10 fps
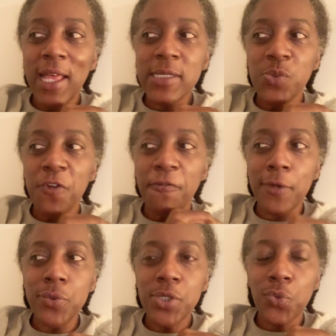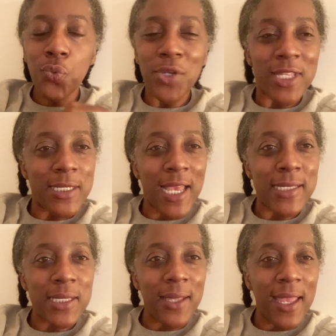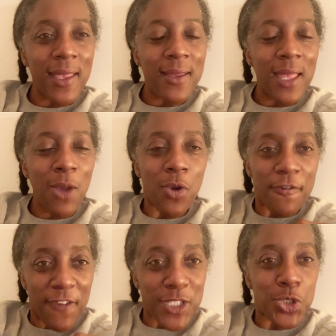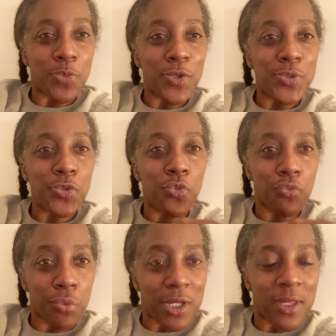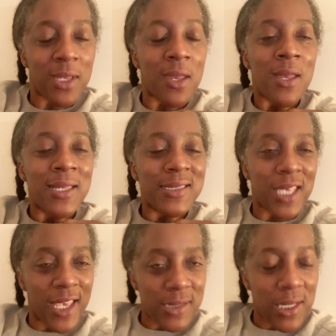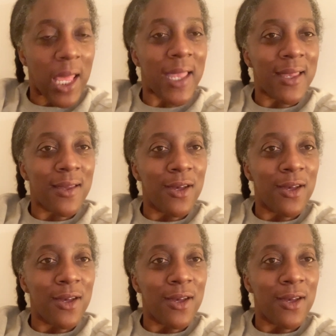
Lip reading: what fruit really tastes like and what vegetables really taste like